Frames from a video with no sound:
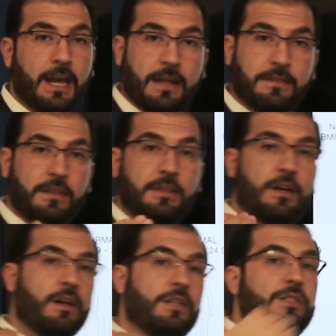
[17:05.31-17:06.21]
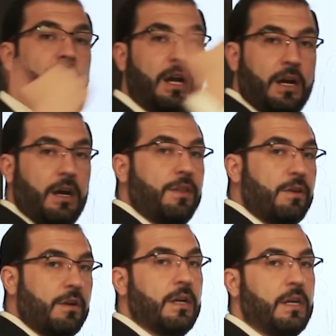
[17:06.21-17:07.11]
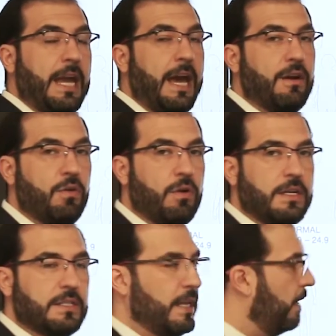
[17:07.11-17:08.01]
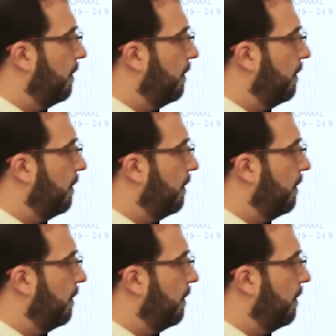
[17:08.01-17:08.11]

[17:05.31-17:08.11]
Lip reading: And then there is other categories like a